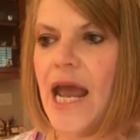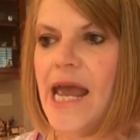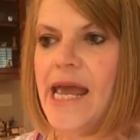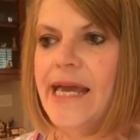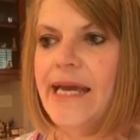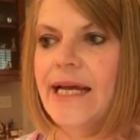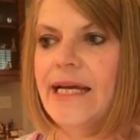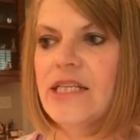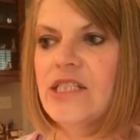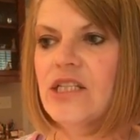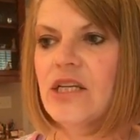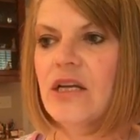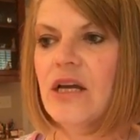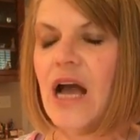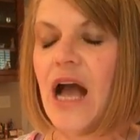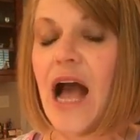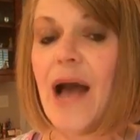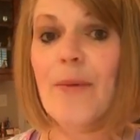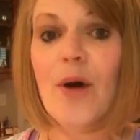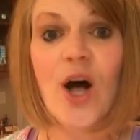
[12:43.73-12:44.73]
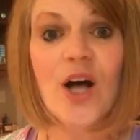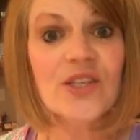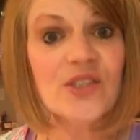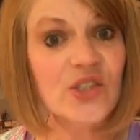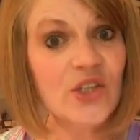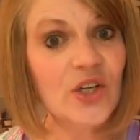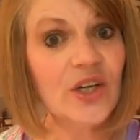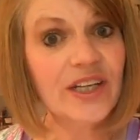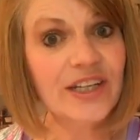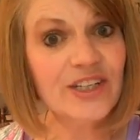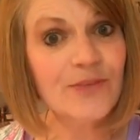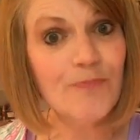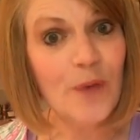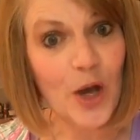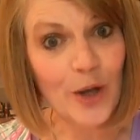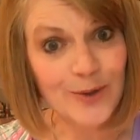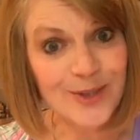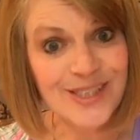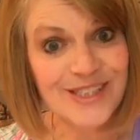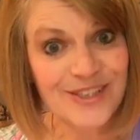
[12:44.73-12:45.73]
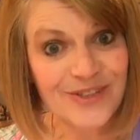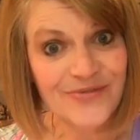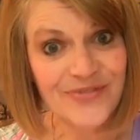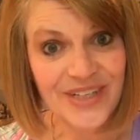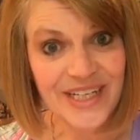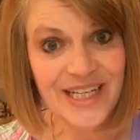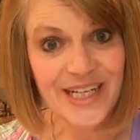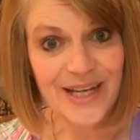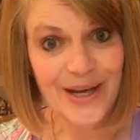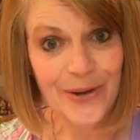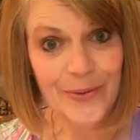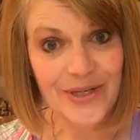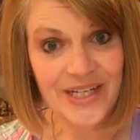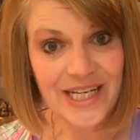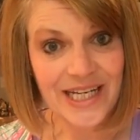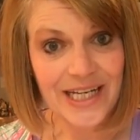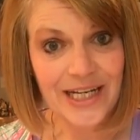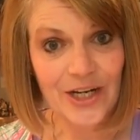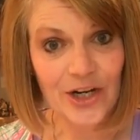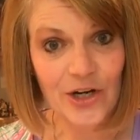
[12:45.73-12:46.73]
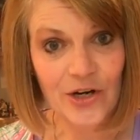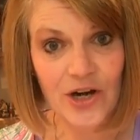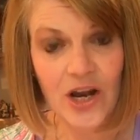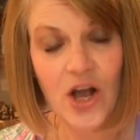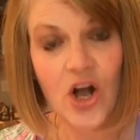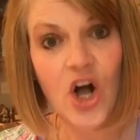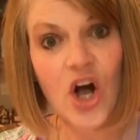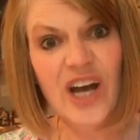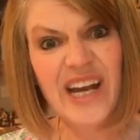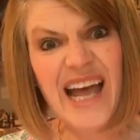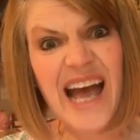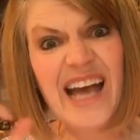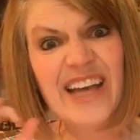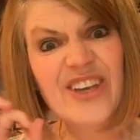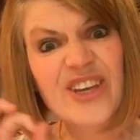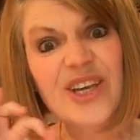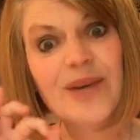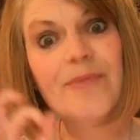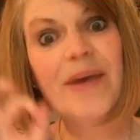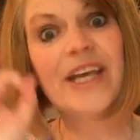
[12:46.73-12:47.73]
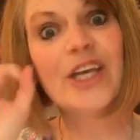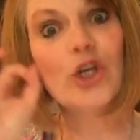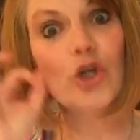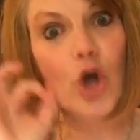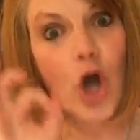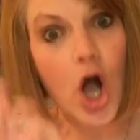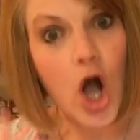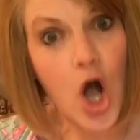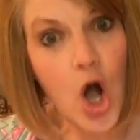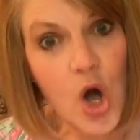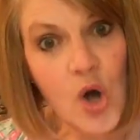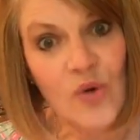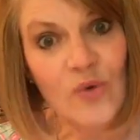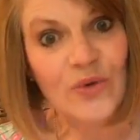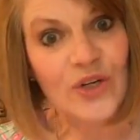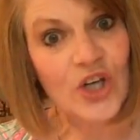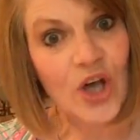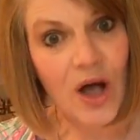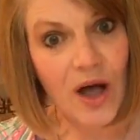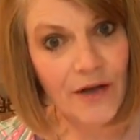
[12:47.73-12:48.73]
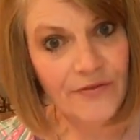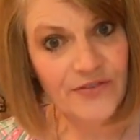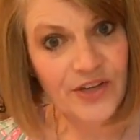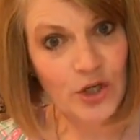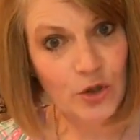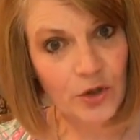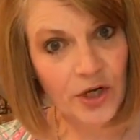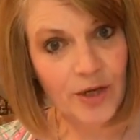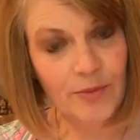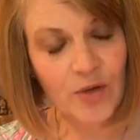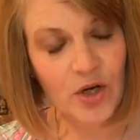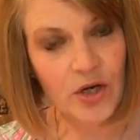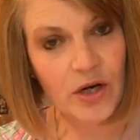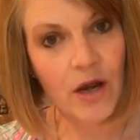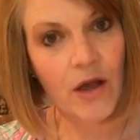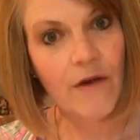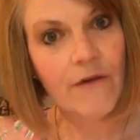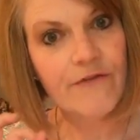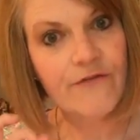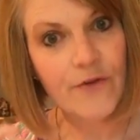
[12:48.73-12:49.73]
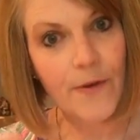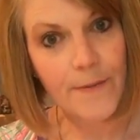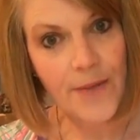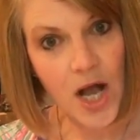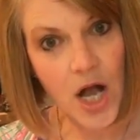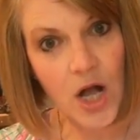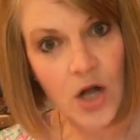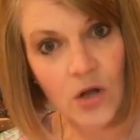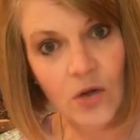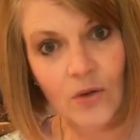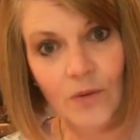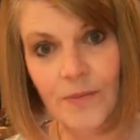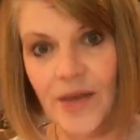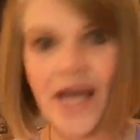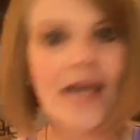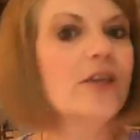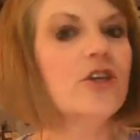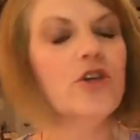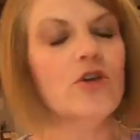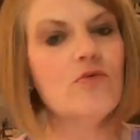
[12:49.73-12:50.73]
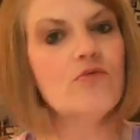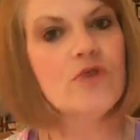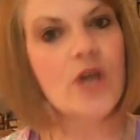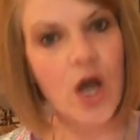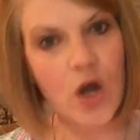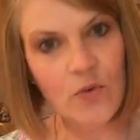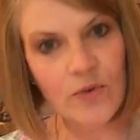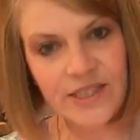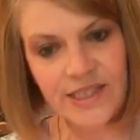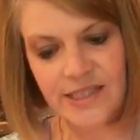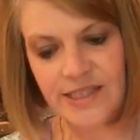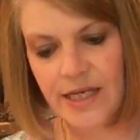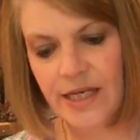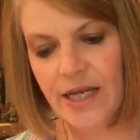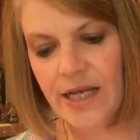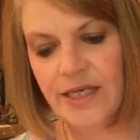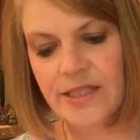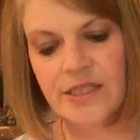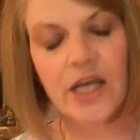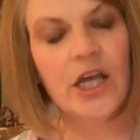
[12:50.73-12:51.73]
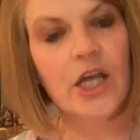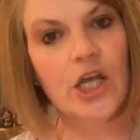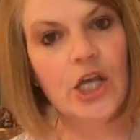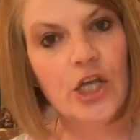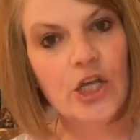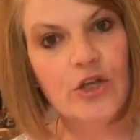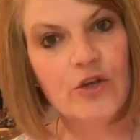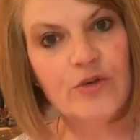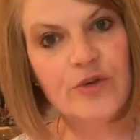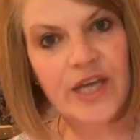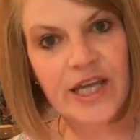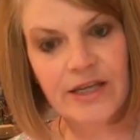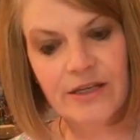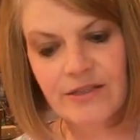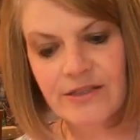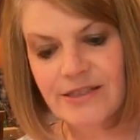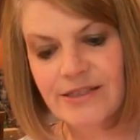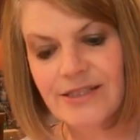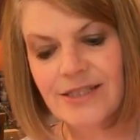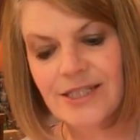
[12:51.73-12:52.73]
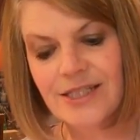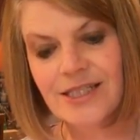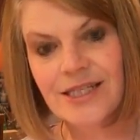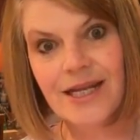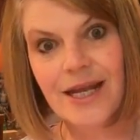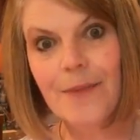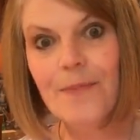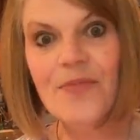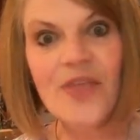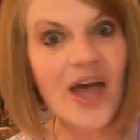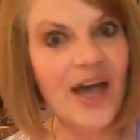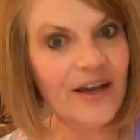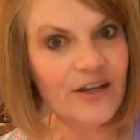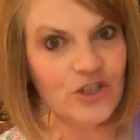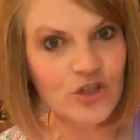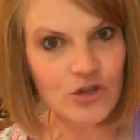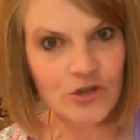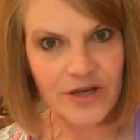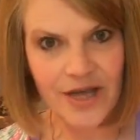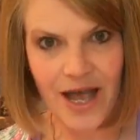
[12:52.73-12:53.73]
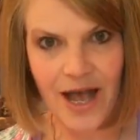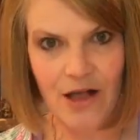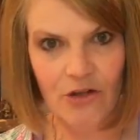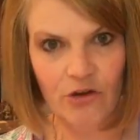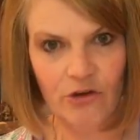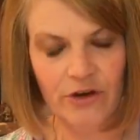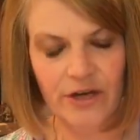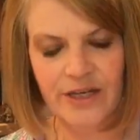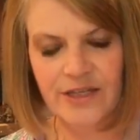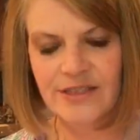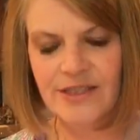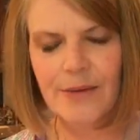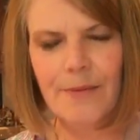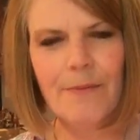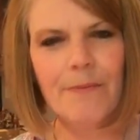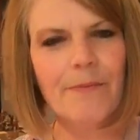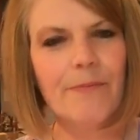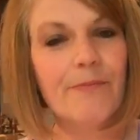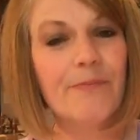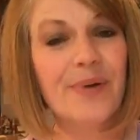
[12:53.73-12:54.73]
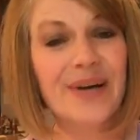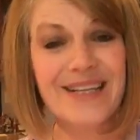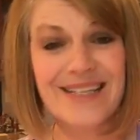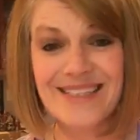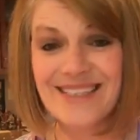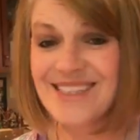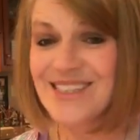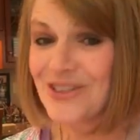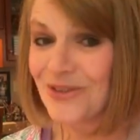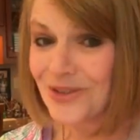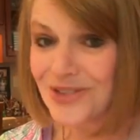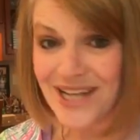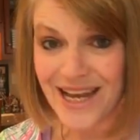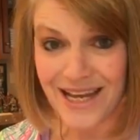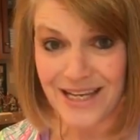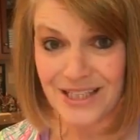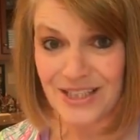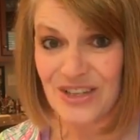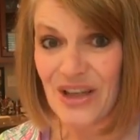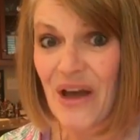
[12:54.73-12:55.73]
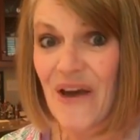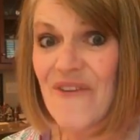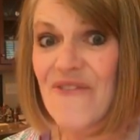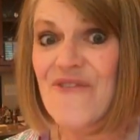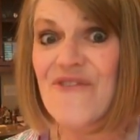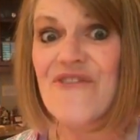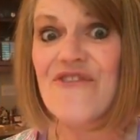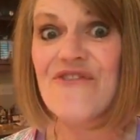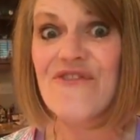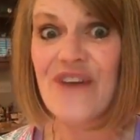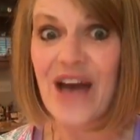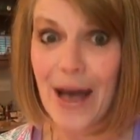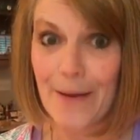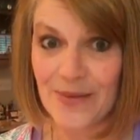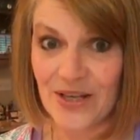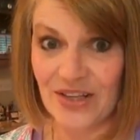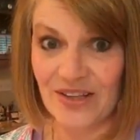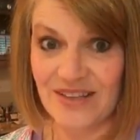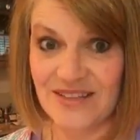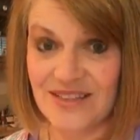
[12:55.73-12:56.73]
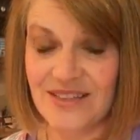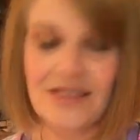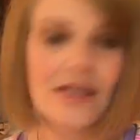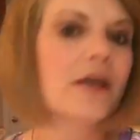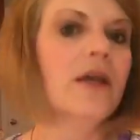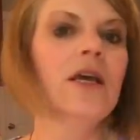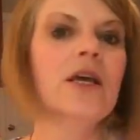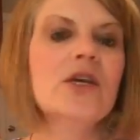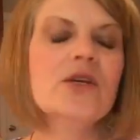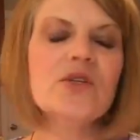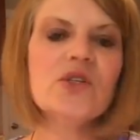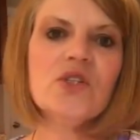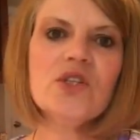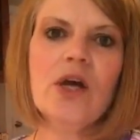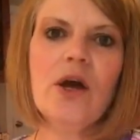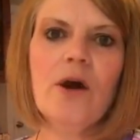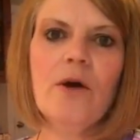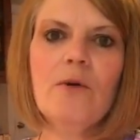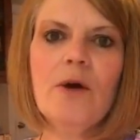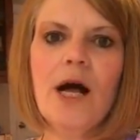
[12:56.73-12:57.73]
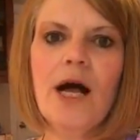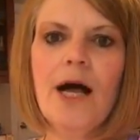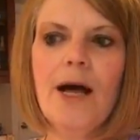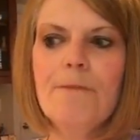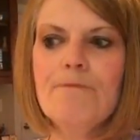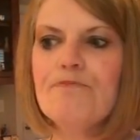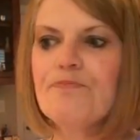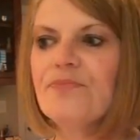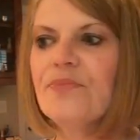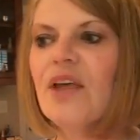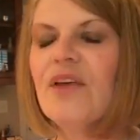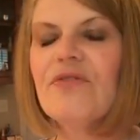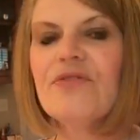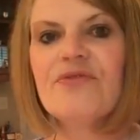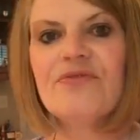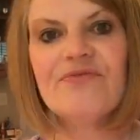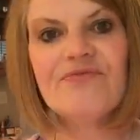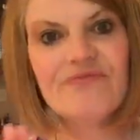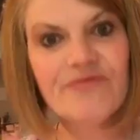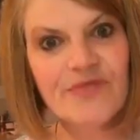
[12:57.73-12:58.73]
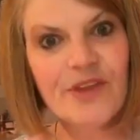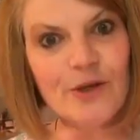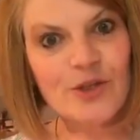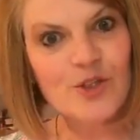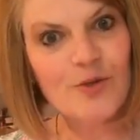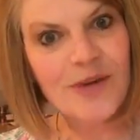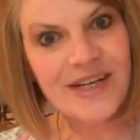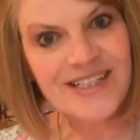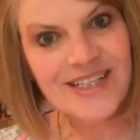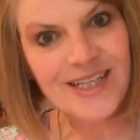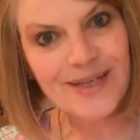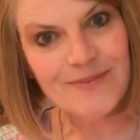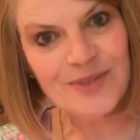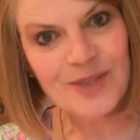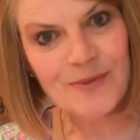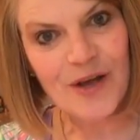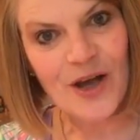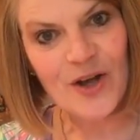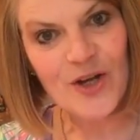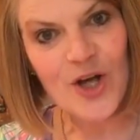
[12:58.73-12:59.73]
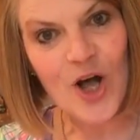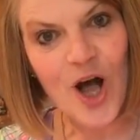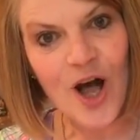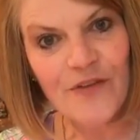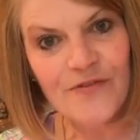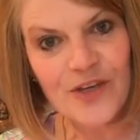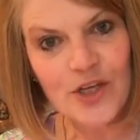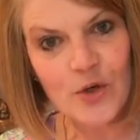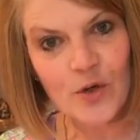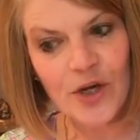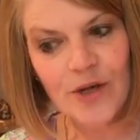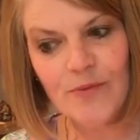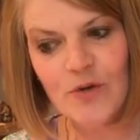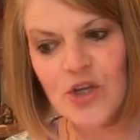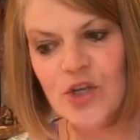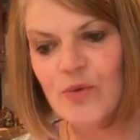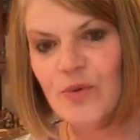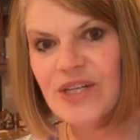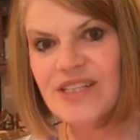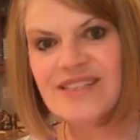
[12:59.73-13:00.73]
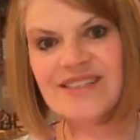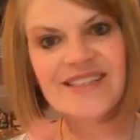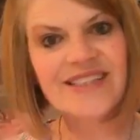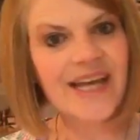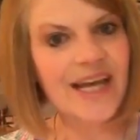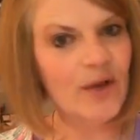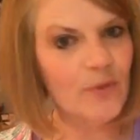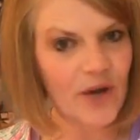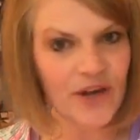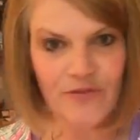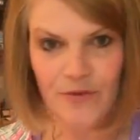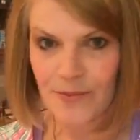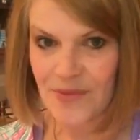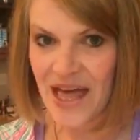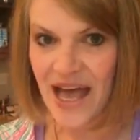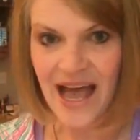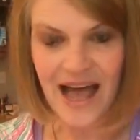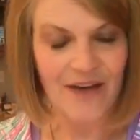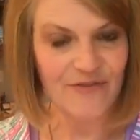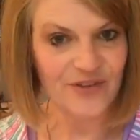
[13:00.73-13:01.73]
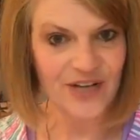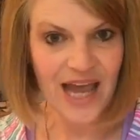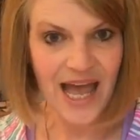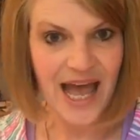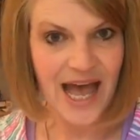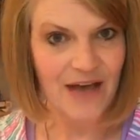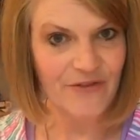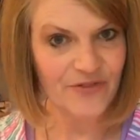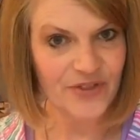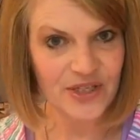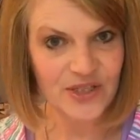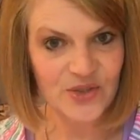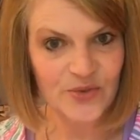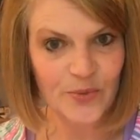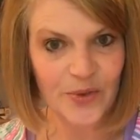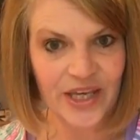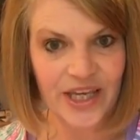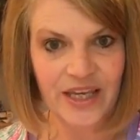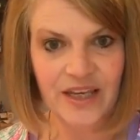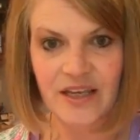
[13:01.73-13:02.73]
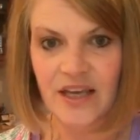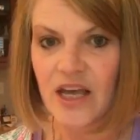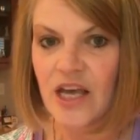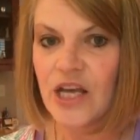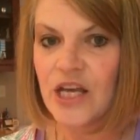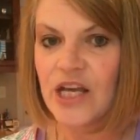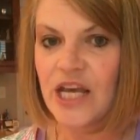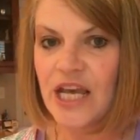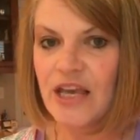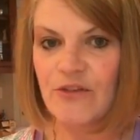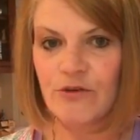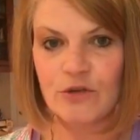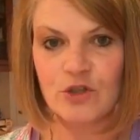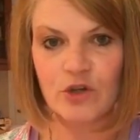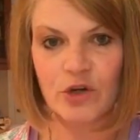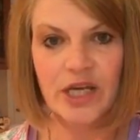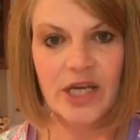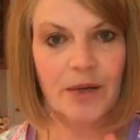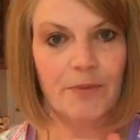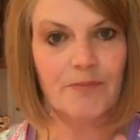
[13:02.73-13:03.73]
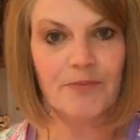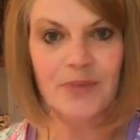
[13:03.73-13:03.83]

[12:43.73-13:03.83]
And I'm also going to post a video in here on how you can make your own coffee creamer from home, and you know what's in it. You can skip the extra calories, but it still tastes fabulous. So those are my tips about coffee creamer. You want to stay away from the half and half this week. Either drink it